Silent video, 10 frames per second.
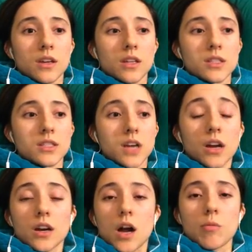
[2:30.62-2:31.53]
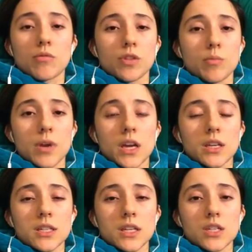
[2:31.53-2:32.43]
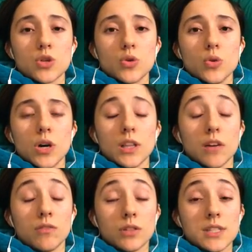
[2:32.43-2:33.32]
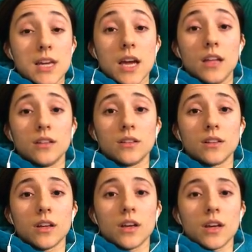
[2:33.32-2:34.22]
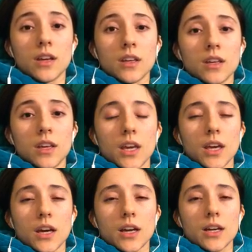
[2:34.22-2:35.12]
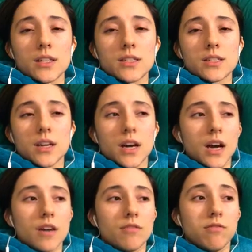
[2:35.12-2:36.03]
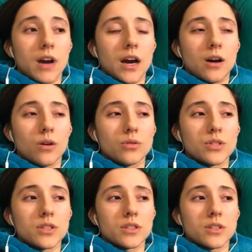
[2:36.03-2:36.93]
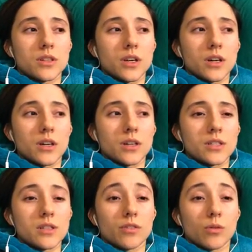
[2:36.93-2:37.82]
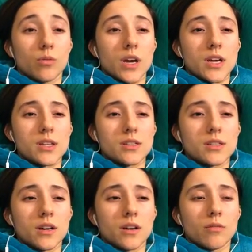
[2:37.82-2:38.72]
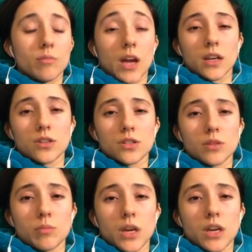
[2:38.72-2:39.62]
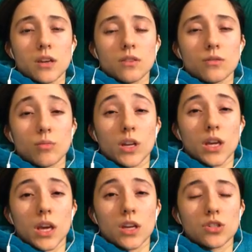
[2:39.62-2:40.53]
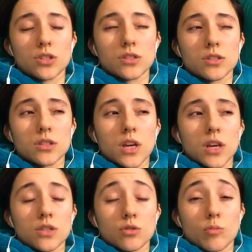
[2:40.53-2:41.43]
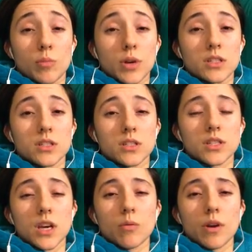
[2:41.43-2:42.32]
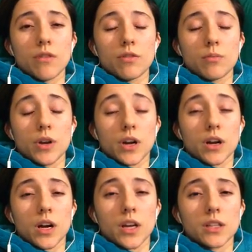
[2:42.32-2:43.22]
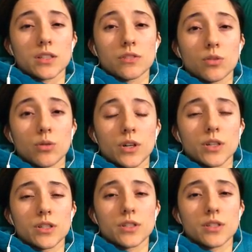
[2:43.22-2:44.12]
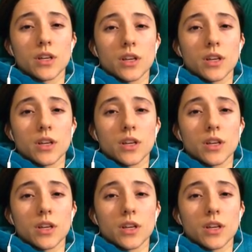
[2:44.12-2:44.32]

it's not uncommon for the pain to get to a level 10. And I've found different ways of managing the pain through medications, doing my best to stay away from narcotics, of course.